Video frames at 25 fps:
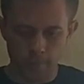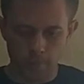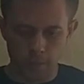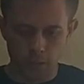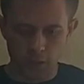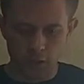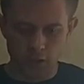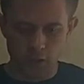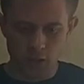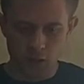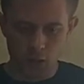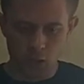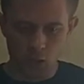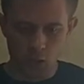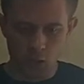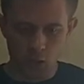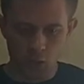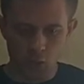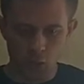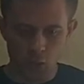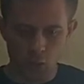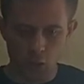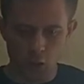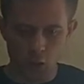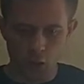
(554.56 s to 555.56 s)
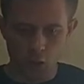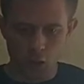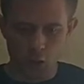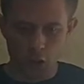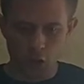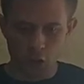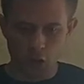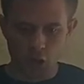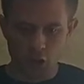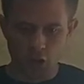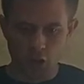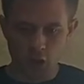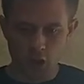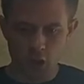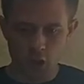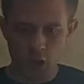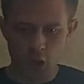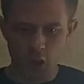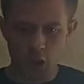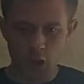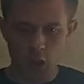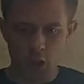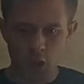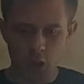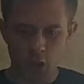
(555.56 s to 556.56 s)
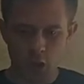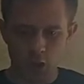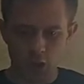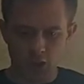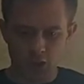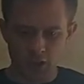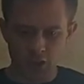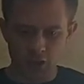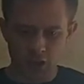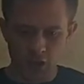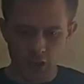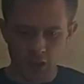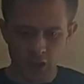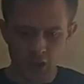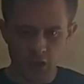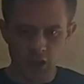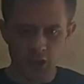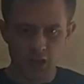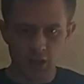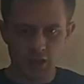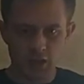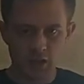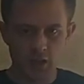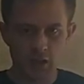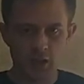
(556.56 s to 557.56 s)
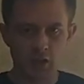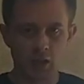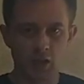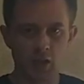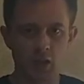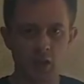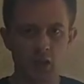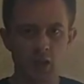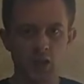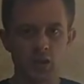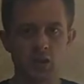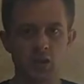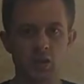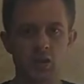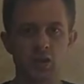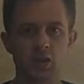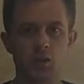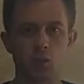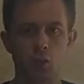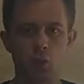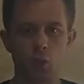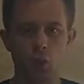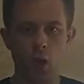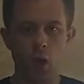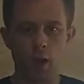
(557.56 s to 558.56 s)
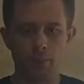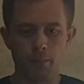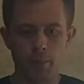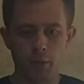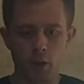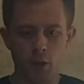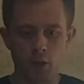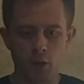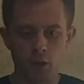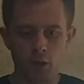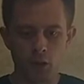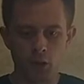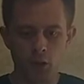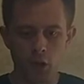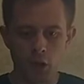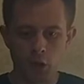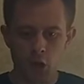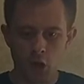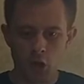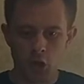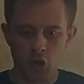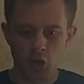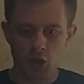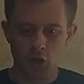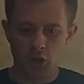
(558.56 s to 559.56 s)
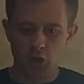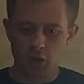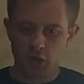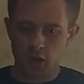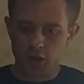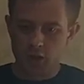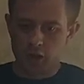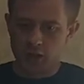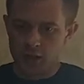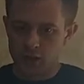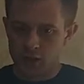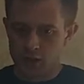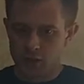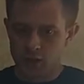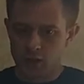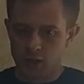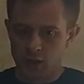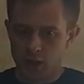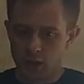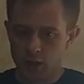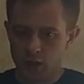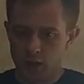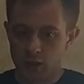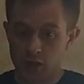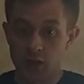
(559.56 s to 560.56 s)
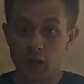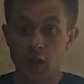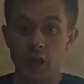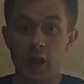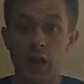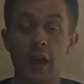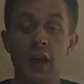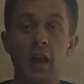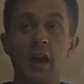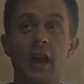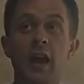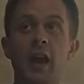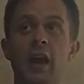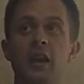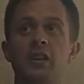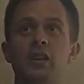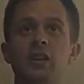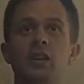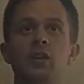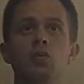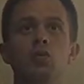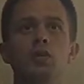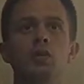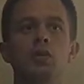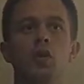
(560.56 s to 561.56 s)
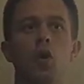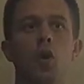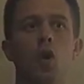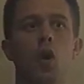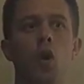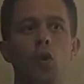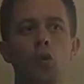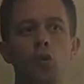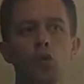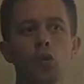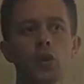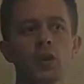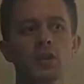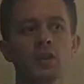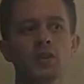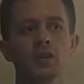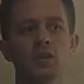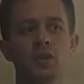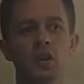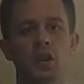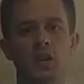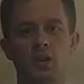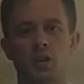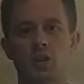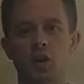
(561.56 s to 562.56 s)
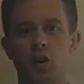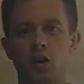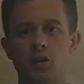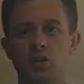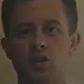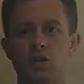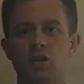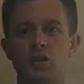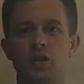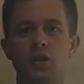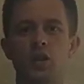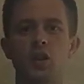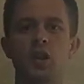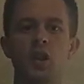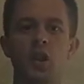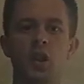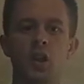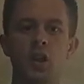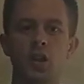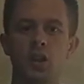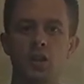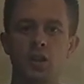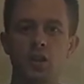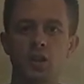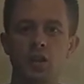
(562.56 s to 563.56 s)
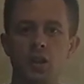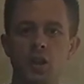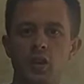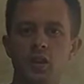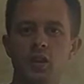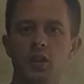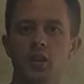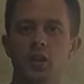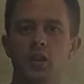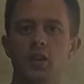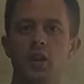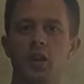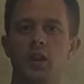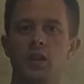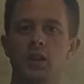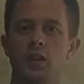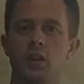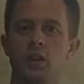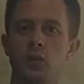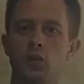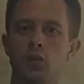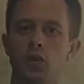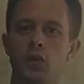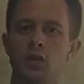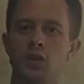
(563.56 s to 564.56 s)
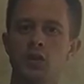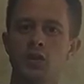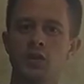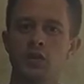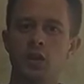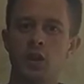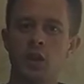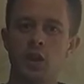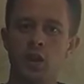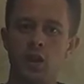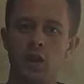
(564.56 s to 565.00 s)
So he takes his weapon, he does this, and he was always and constantly thinking, and he was